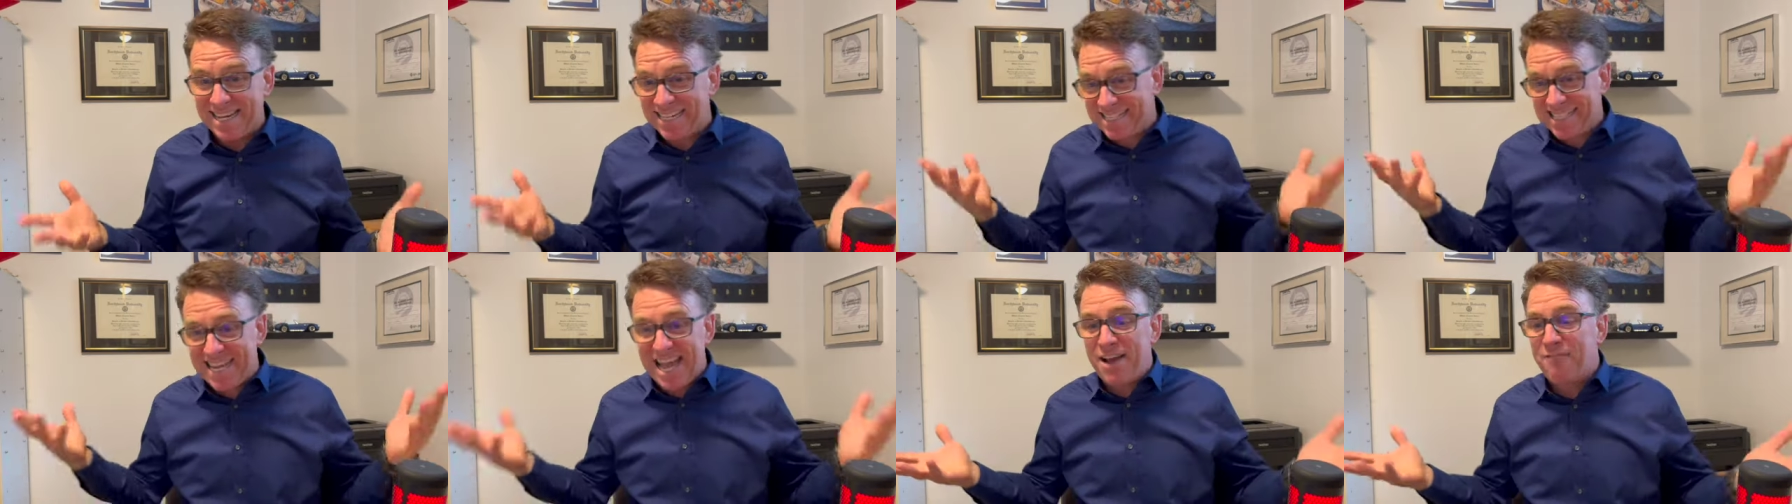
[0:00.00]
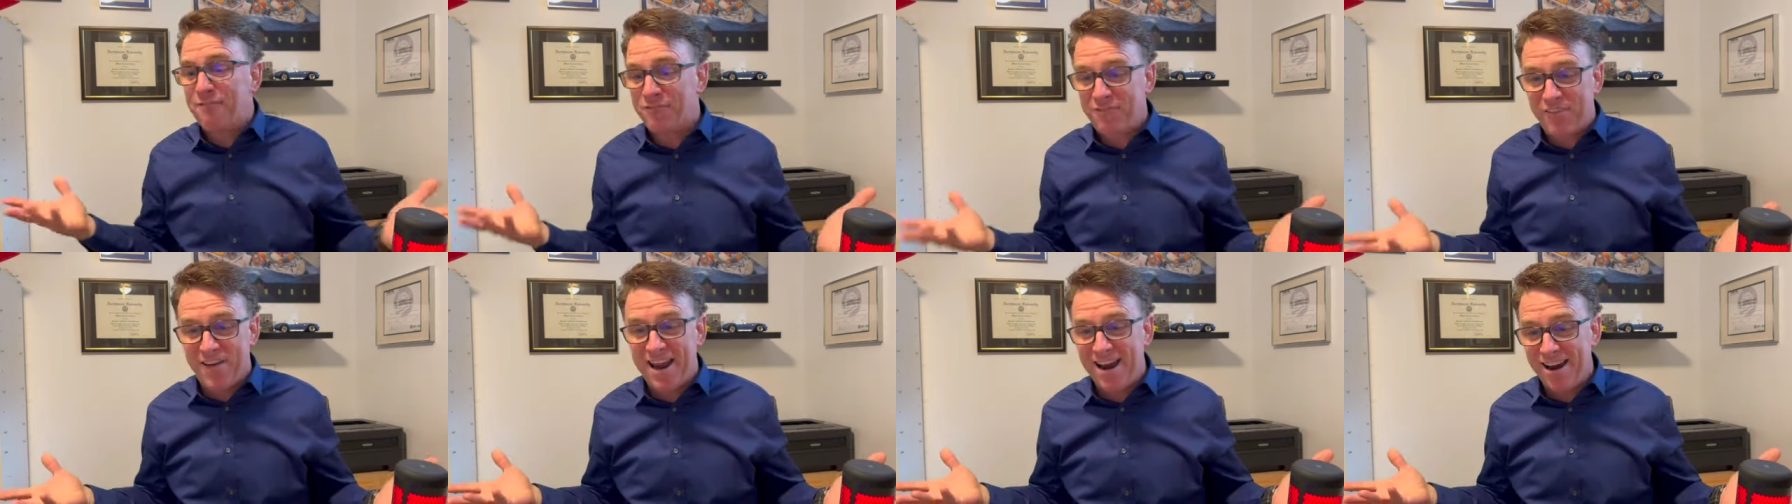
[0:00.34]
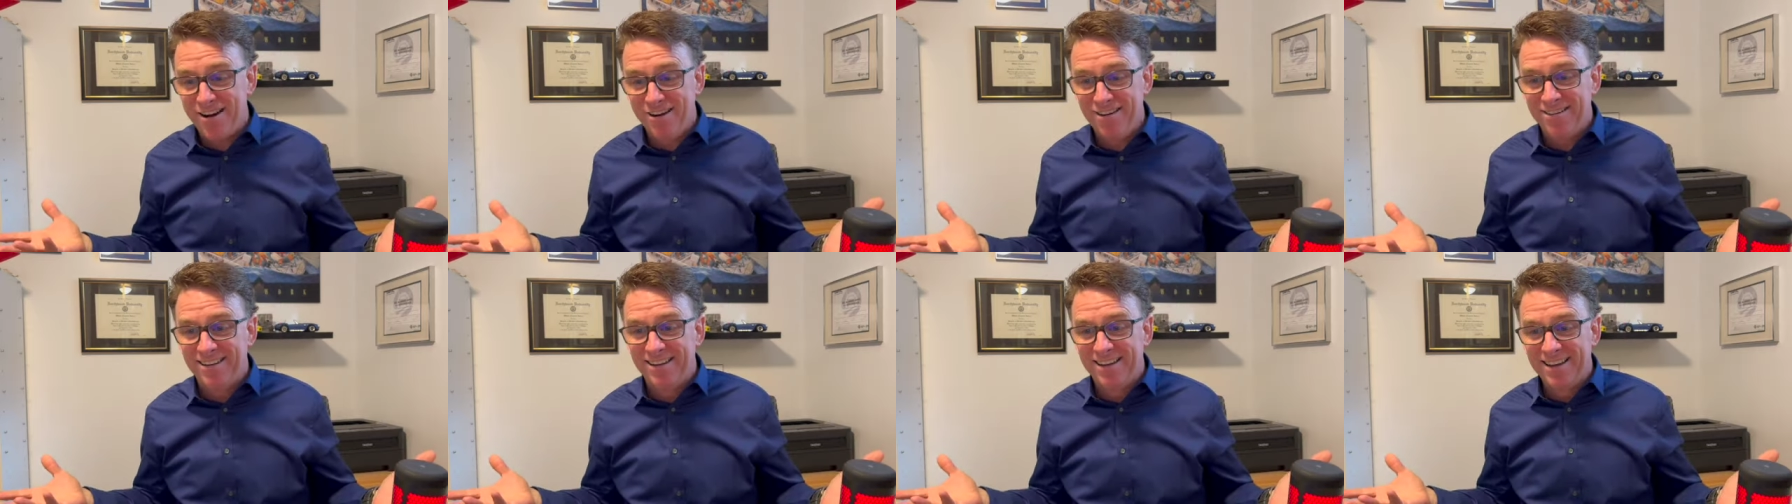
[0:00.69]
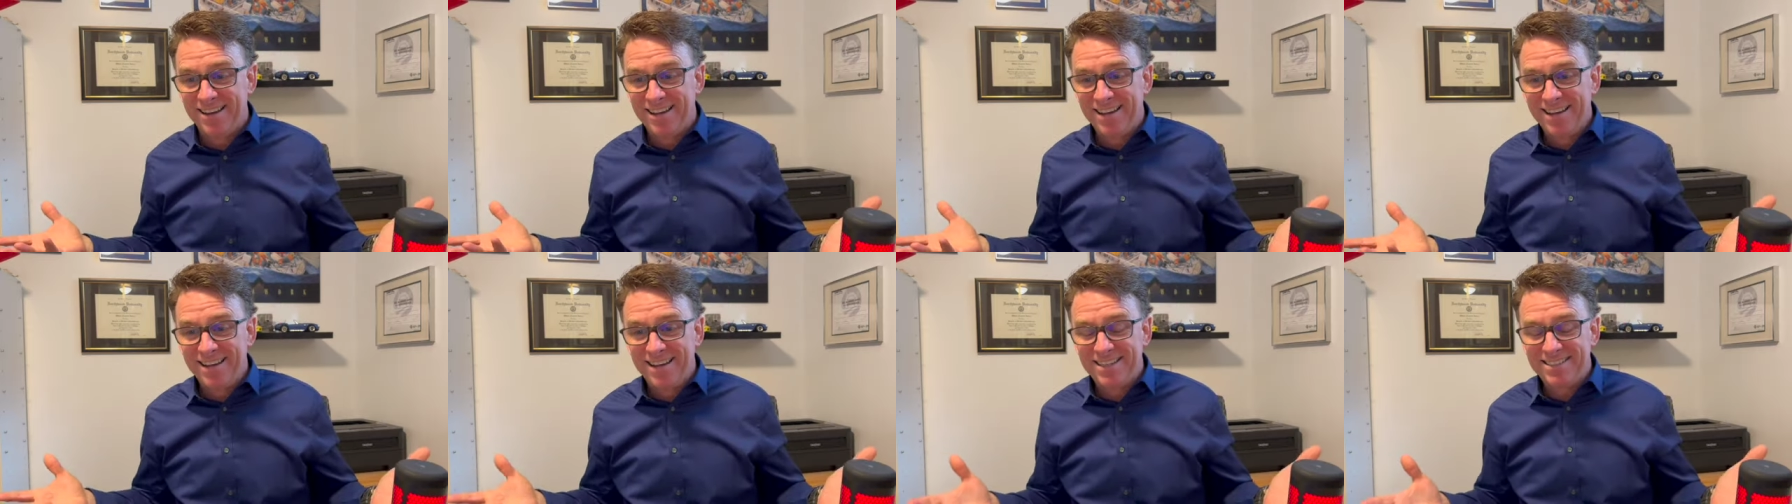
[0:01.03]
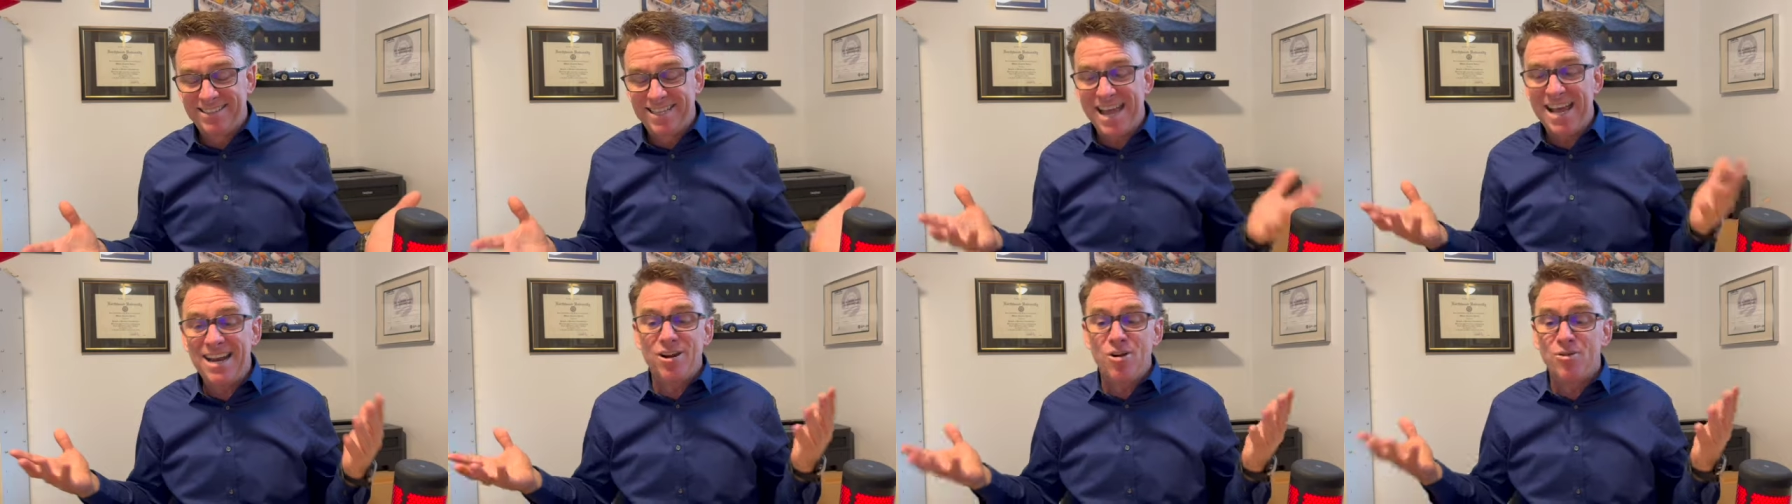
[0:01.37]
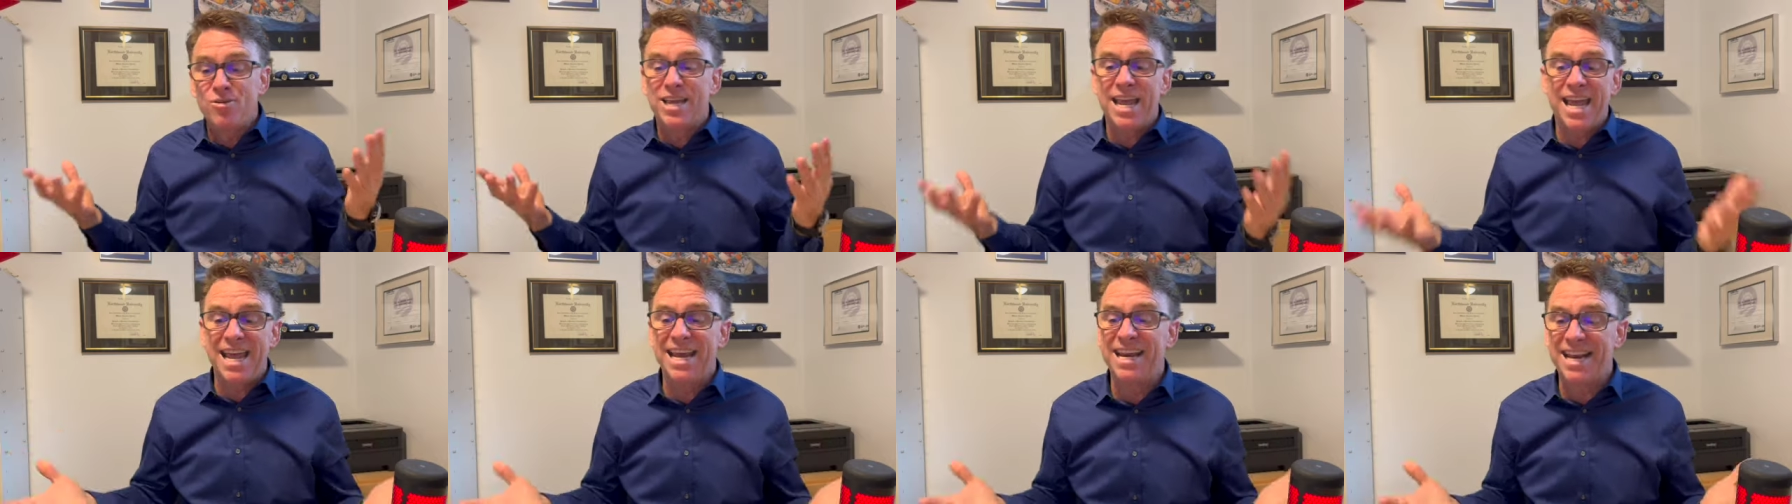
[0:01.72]
Is that fair? Is that
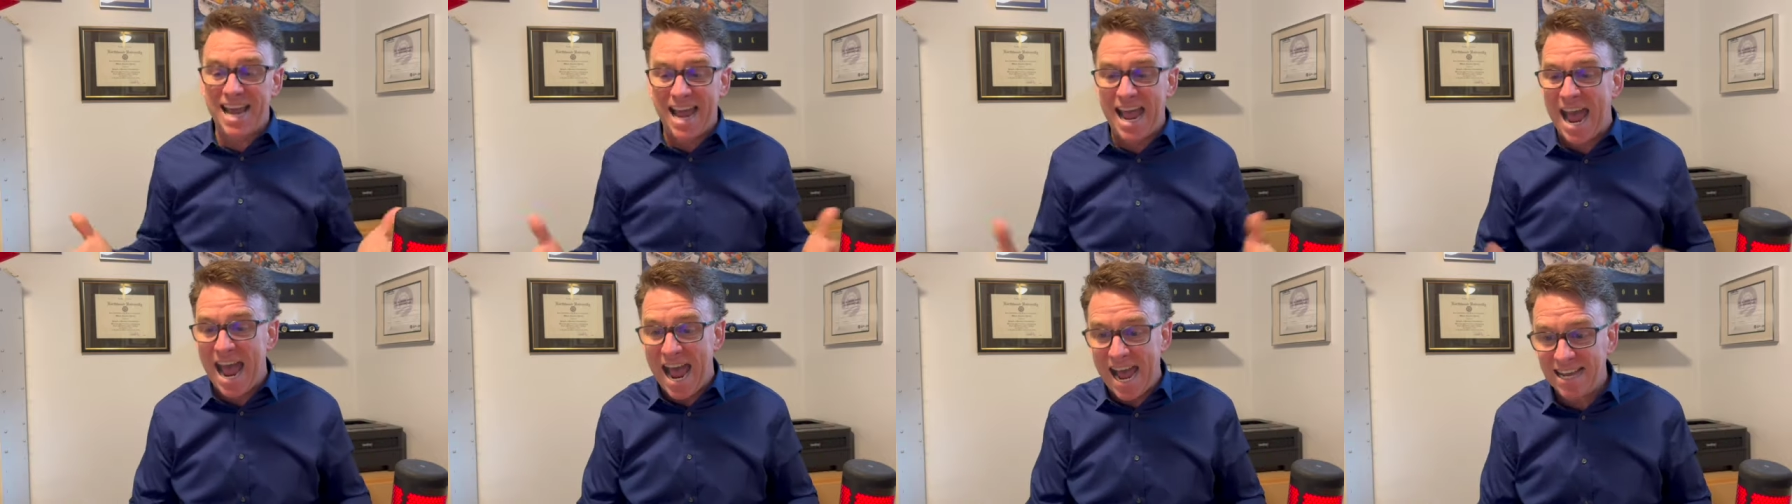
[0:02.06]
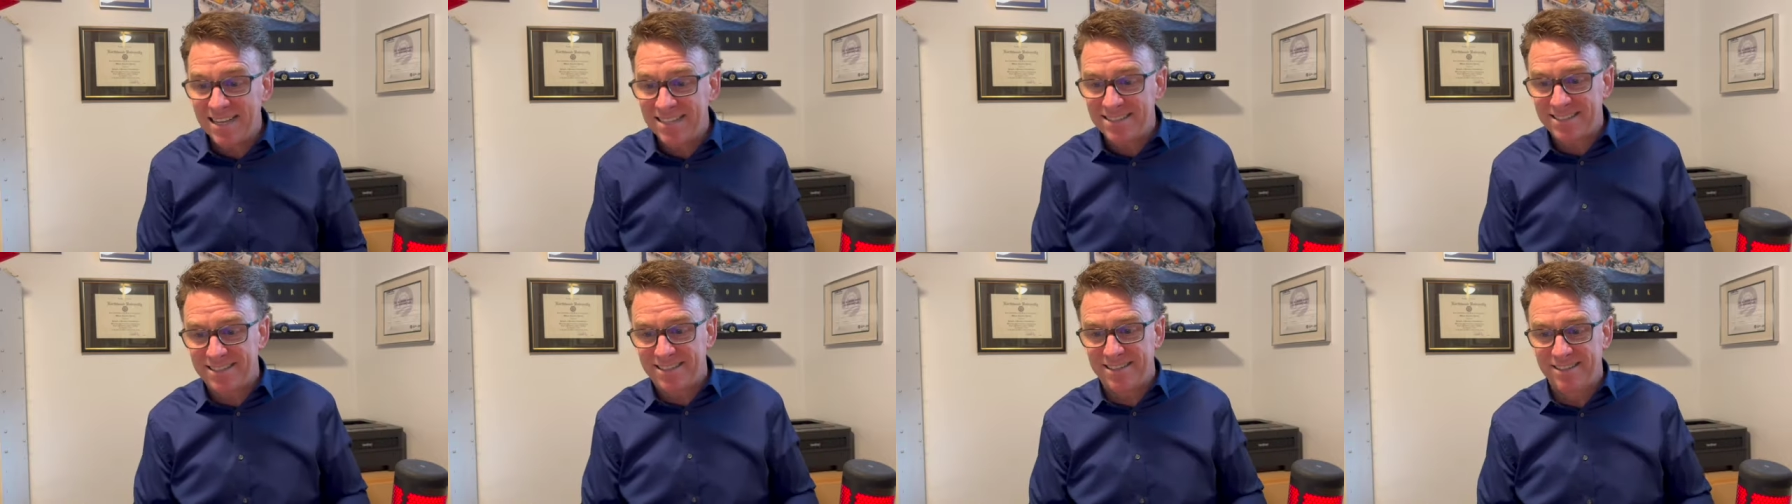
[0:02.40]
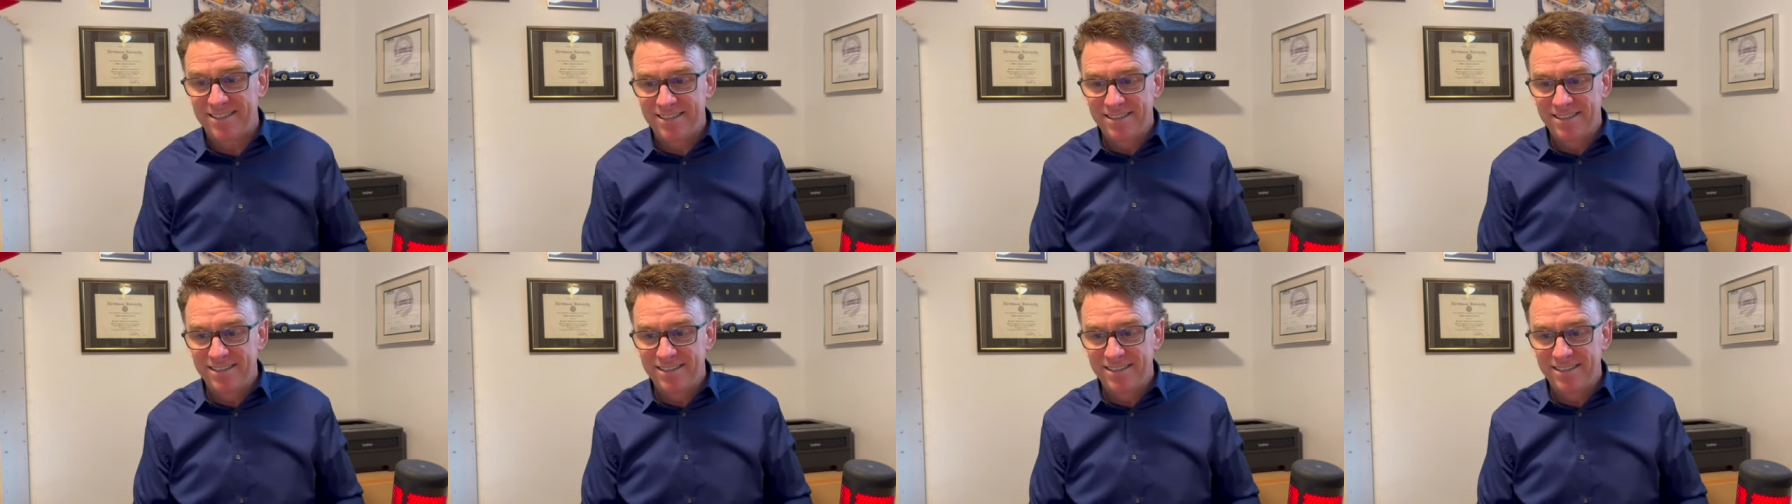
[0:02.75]
okay to ask?